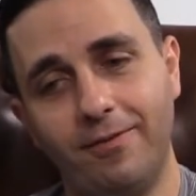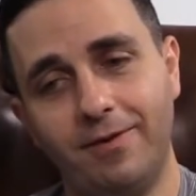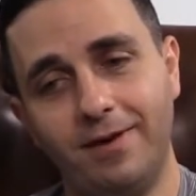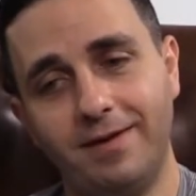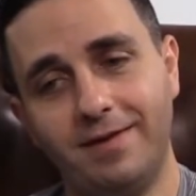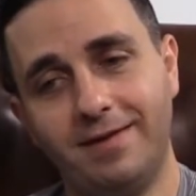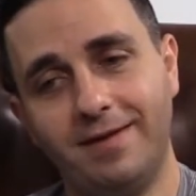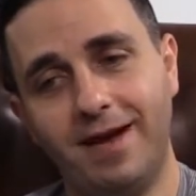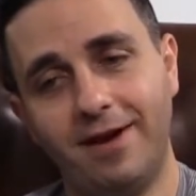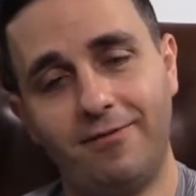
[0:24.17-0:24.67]
but
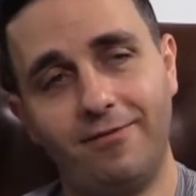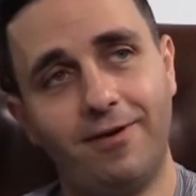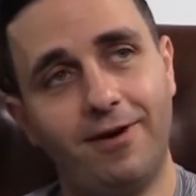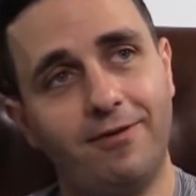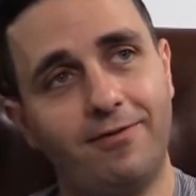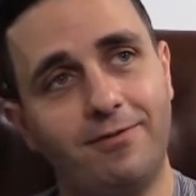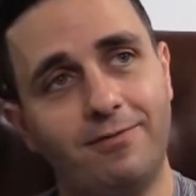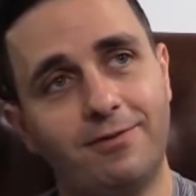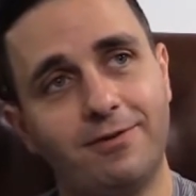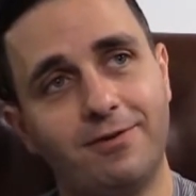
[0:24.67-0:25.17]
it's not far
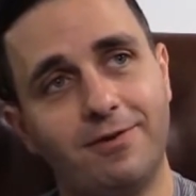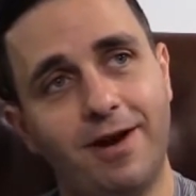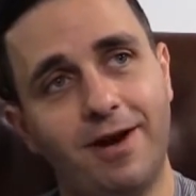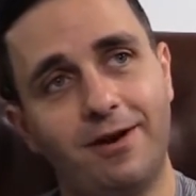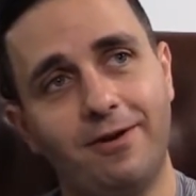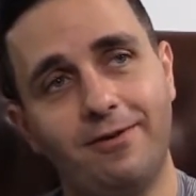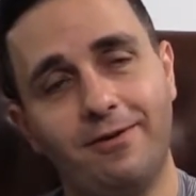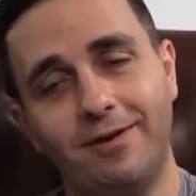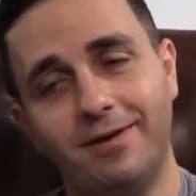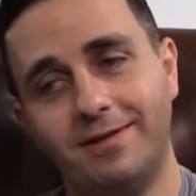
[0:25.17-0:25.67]
from
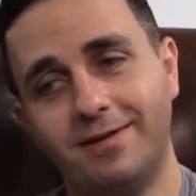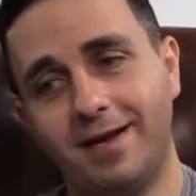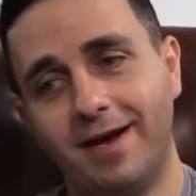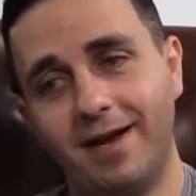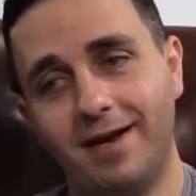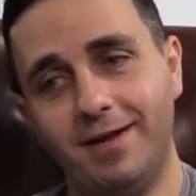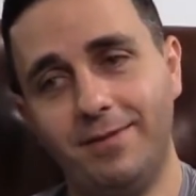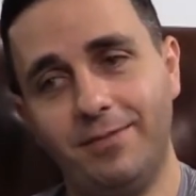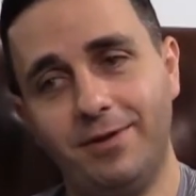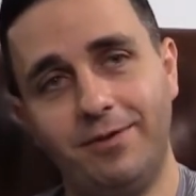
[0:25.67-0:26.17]
Toronto, and it's
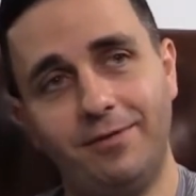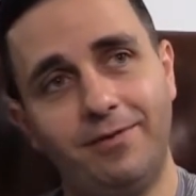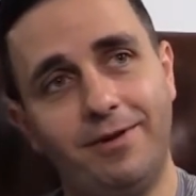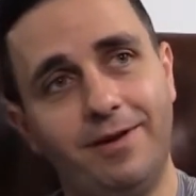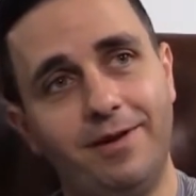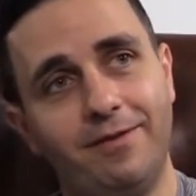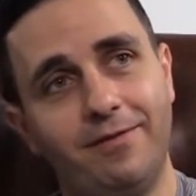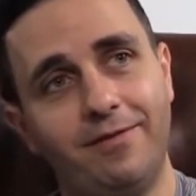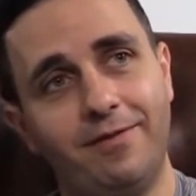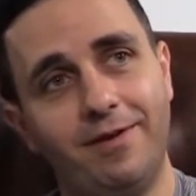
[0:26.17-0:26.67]
kind of in
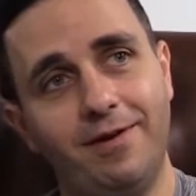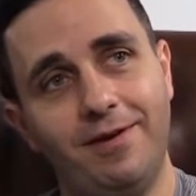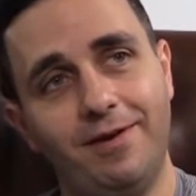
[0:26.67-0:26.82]
between of